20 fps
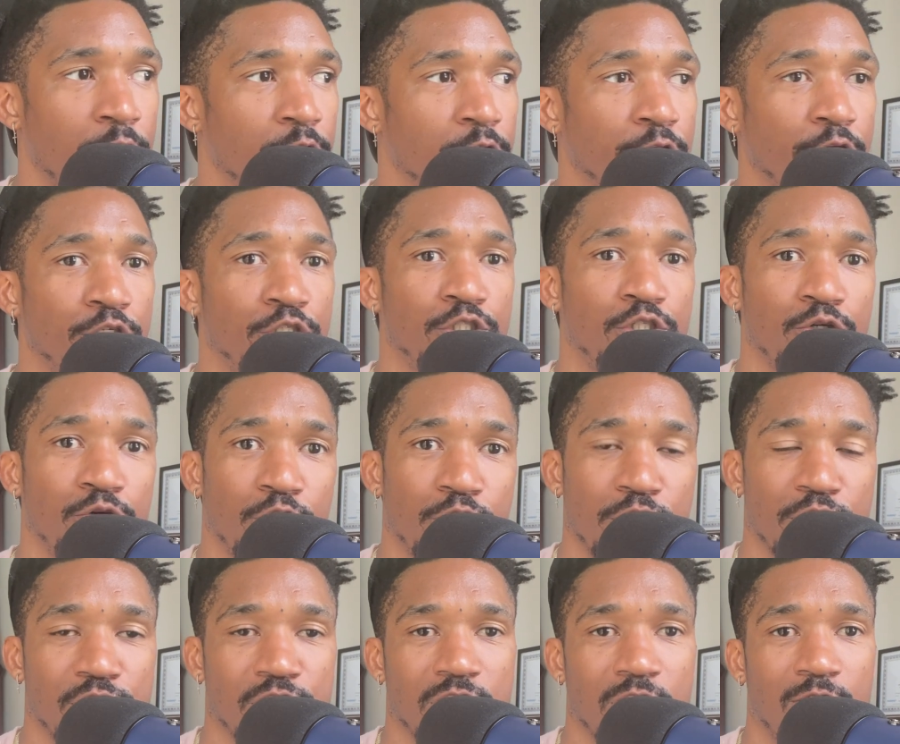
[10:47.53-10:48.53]
You're shooting
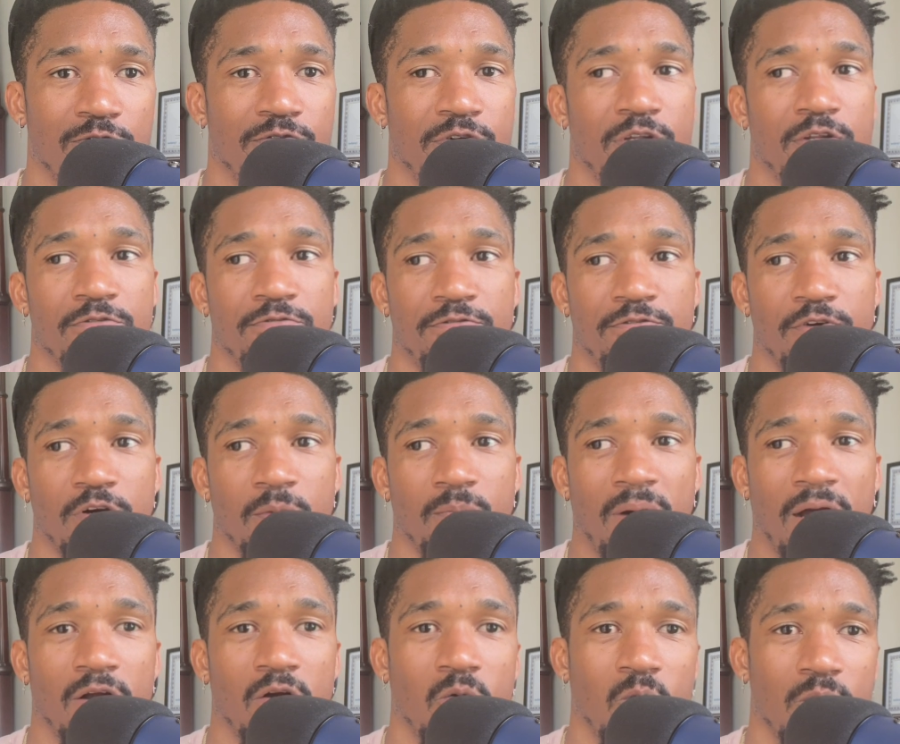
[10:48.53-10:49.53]
yourself in the foot
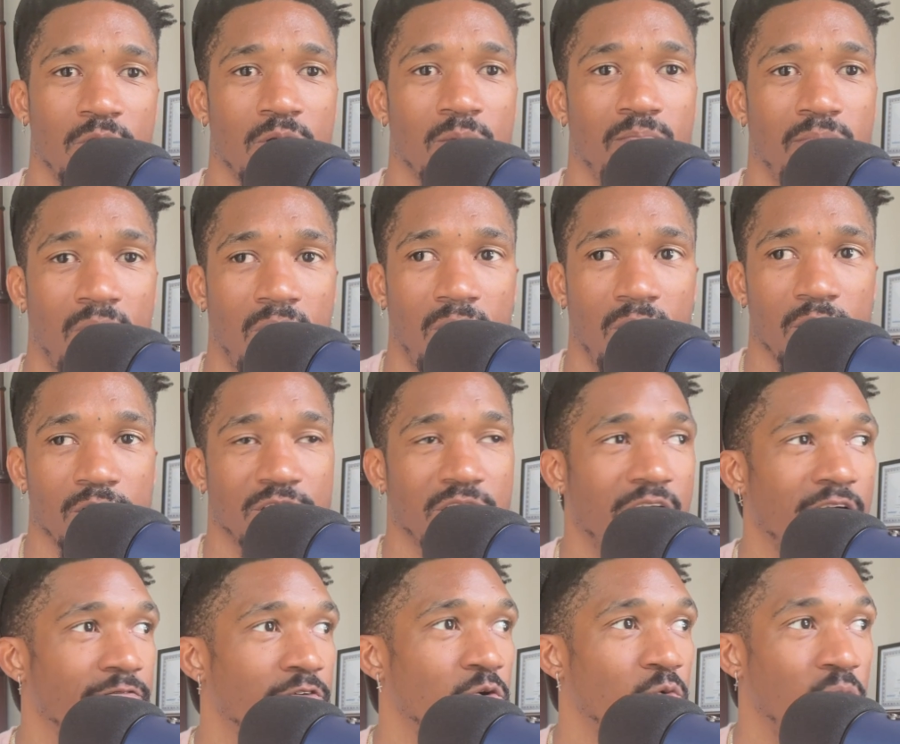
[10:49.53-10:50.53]
by going to bars
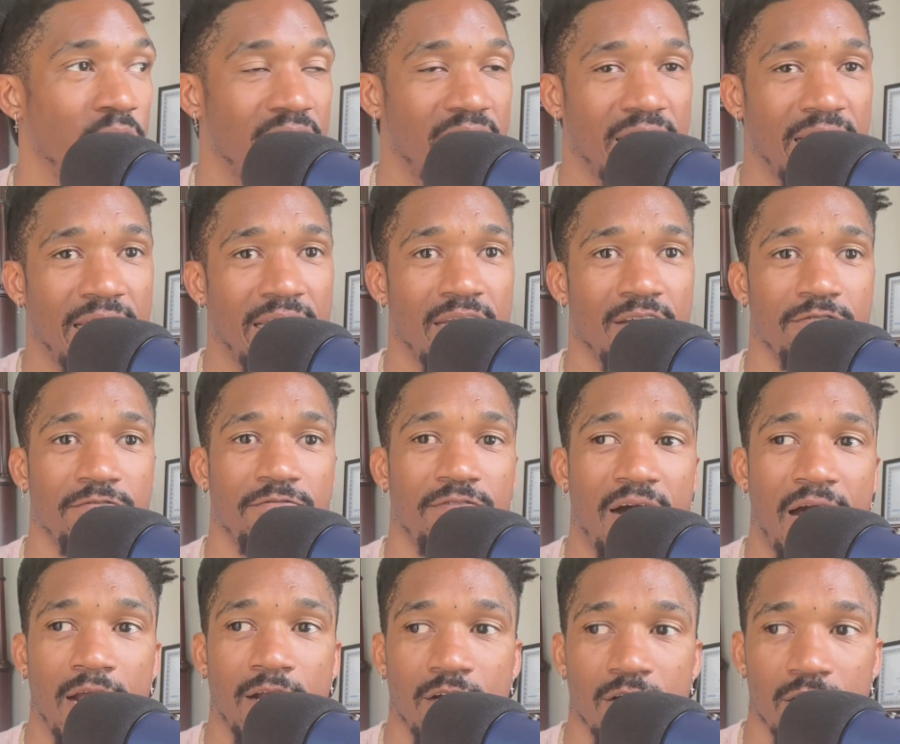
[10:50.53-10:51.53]
every weekend to
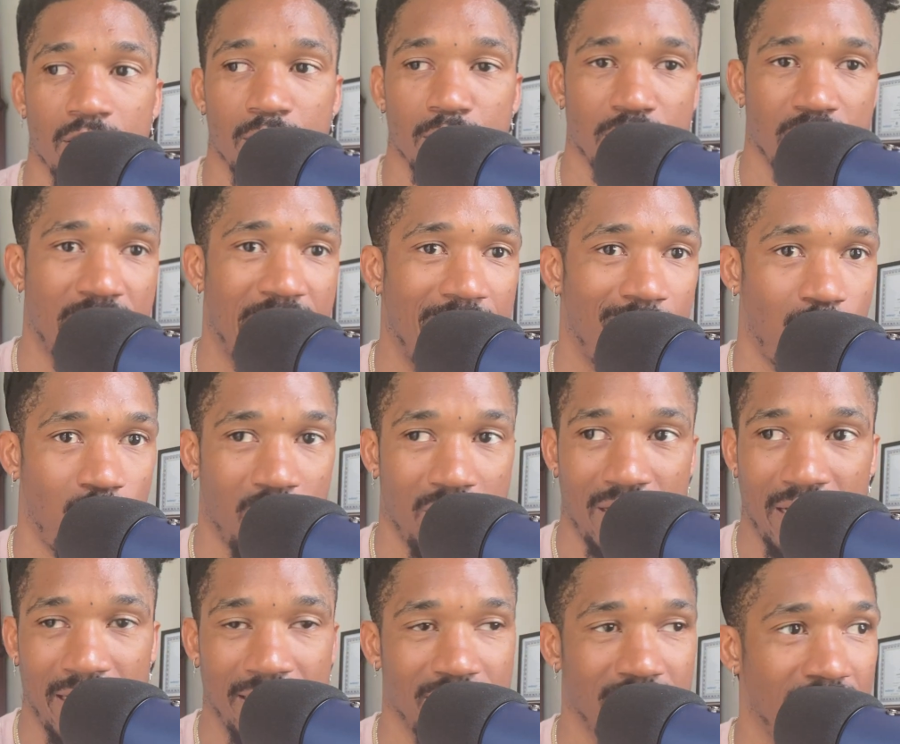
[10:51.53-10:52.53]
find girls to have one
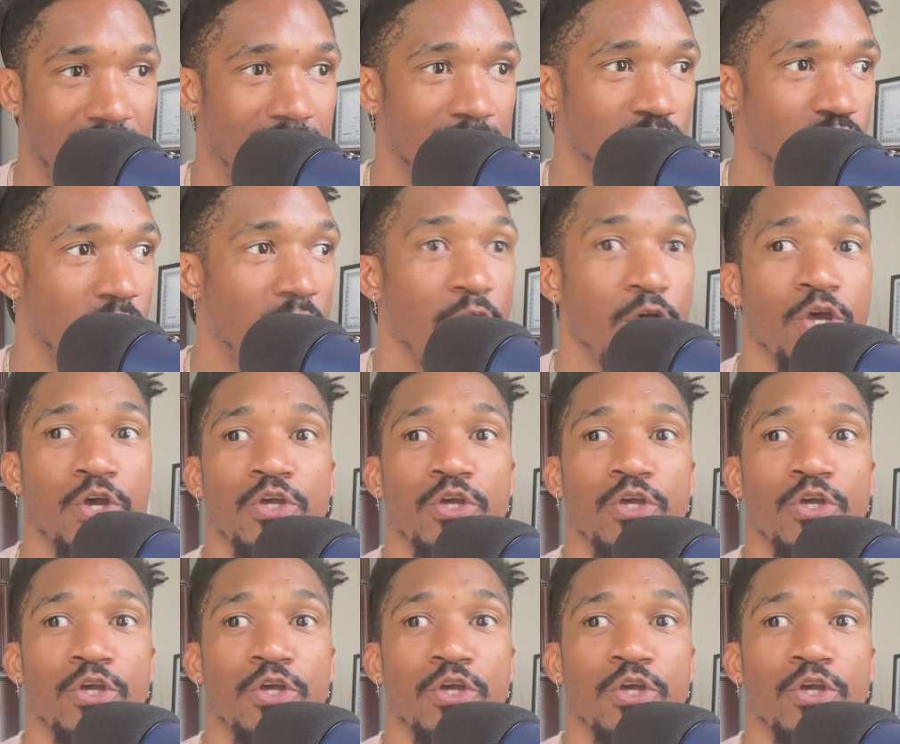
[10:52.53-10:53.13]
night stands with.